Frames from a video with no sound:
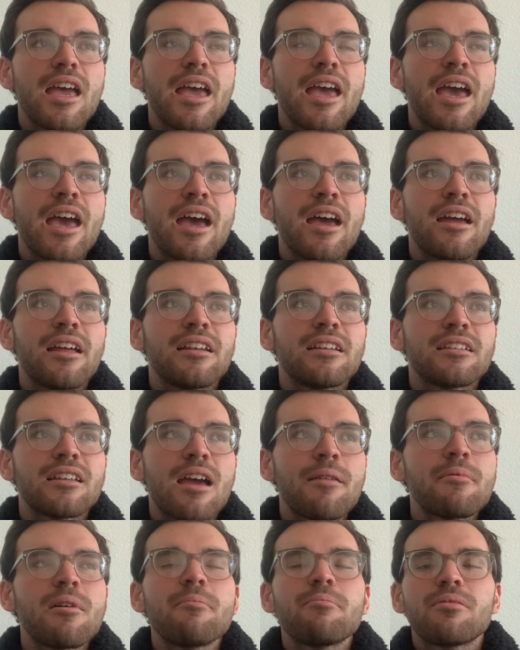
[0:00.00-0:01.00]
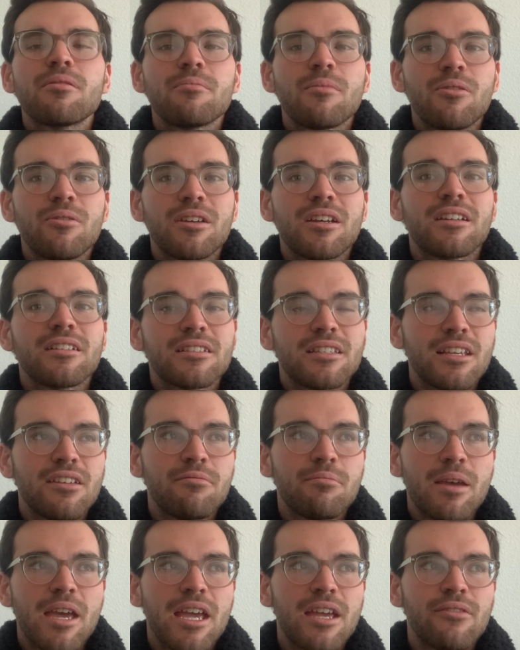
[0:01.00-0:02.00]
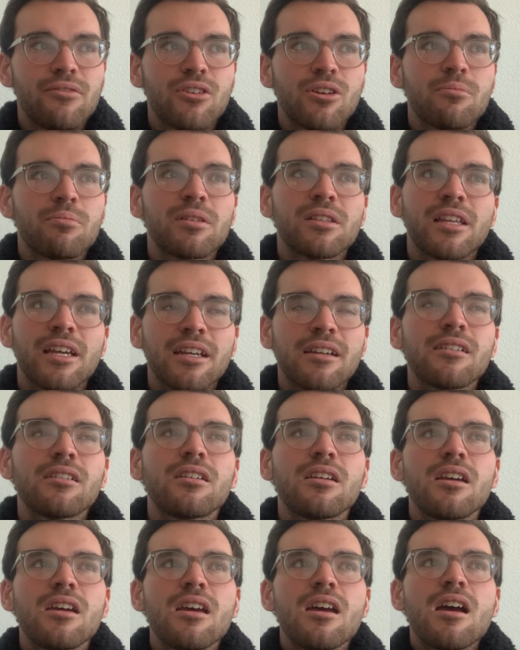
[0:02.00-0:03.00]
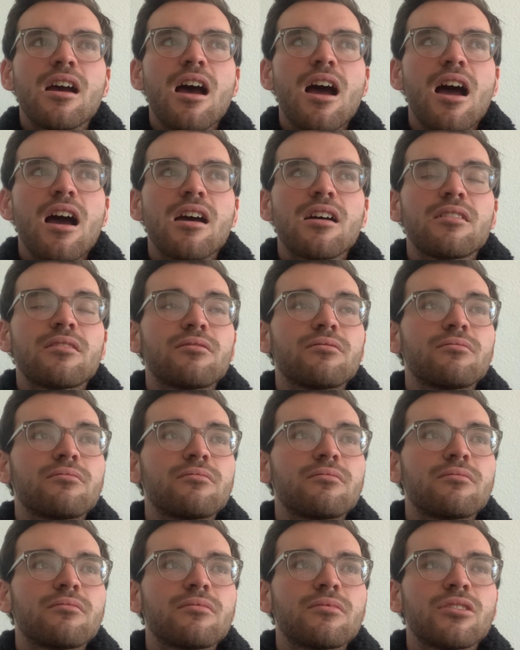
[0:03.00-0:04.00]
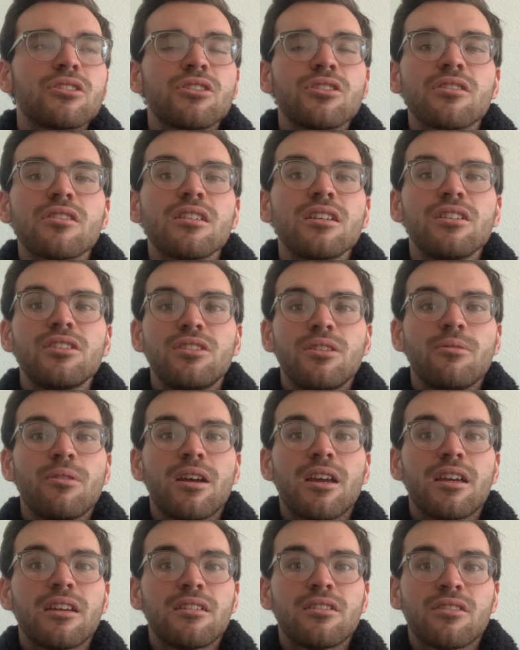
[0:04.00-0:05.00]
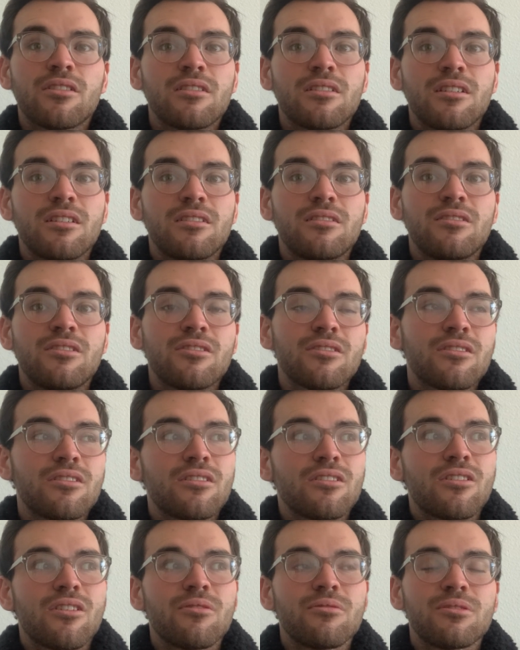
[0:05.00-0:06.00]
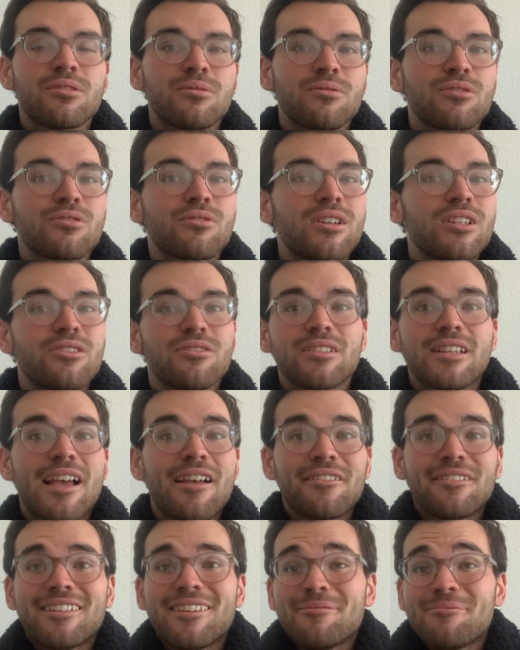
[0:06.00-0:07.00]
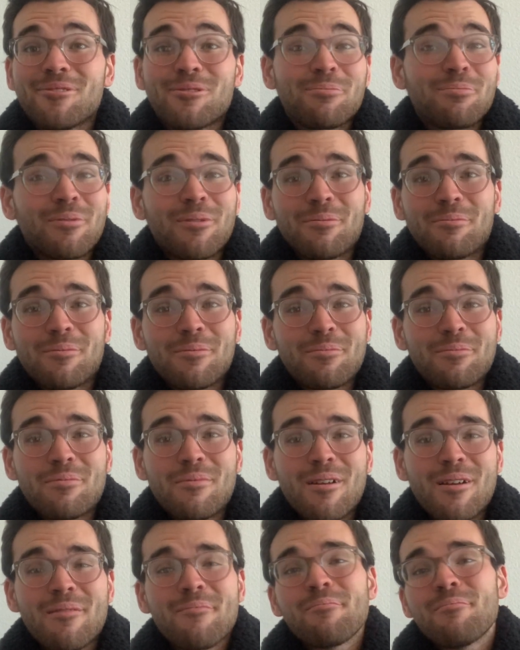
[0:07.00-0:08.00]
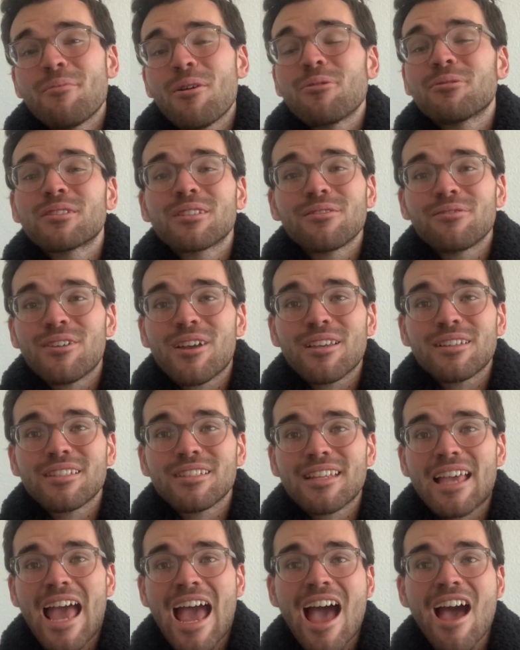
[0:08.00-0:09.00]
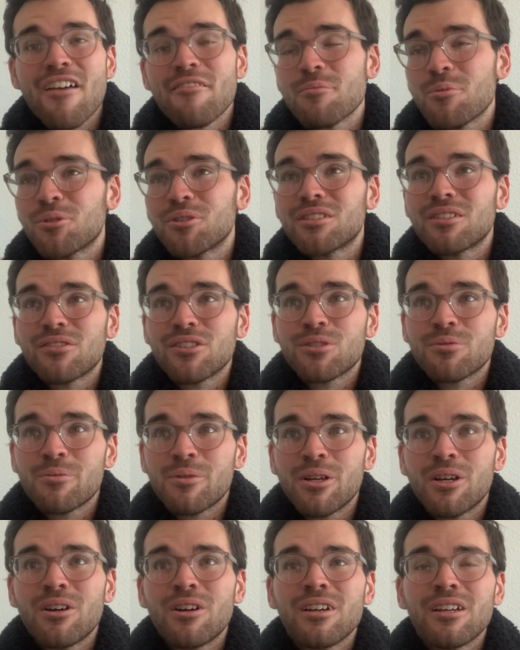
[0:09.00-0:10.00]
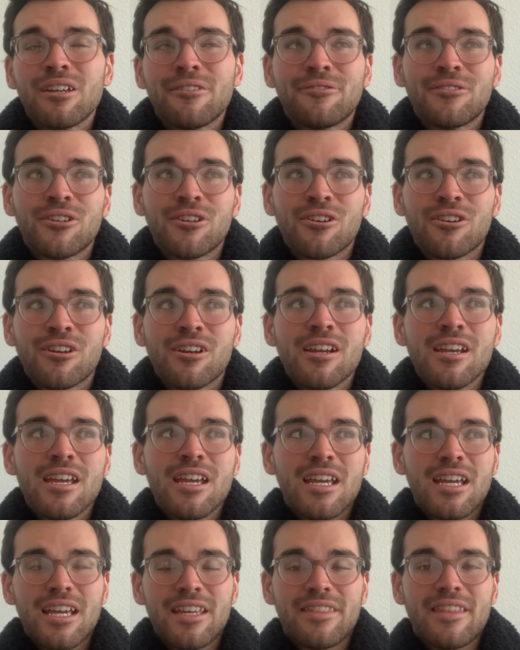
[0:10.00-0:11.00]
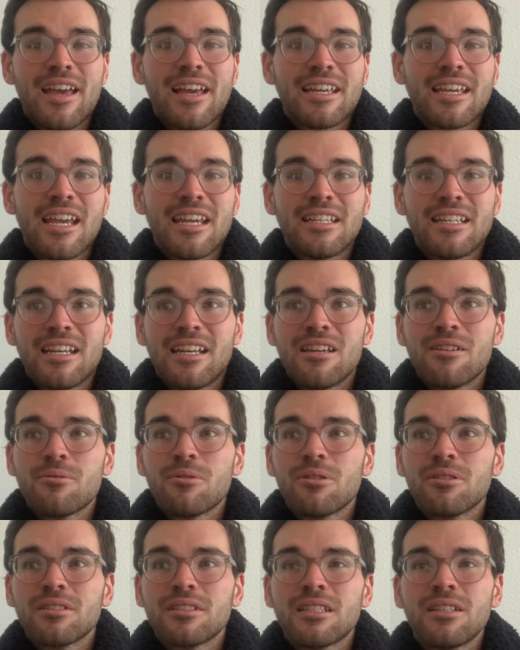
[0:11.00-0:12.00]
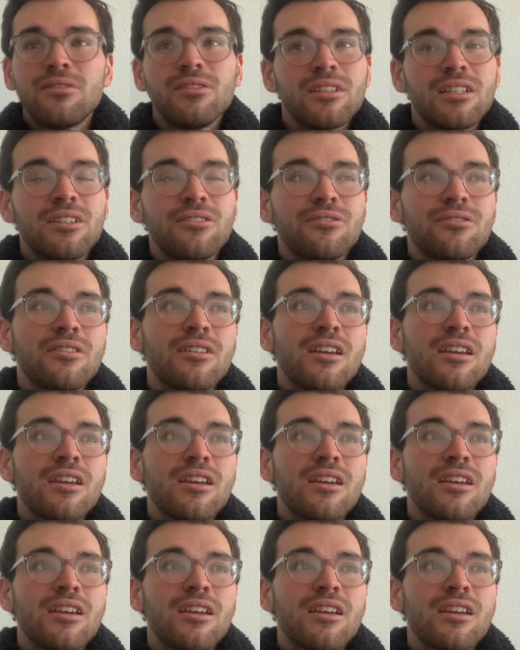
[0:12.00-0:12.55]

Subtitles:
And I'm not promoting unsafe behavior, but like, you're gonna do it. You're gonna go to a stranger's house. Most of us will, if you're in that gay dating world, even if,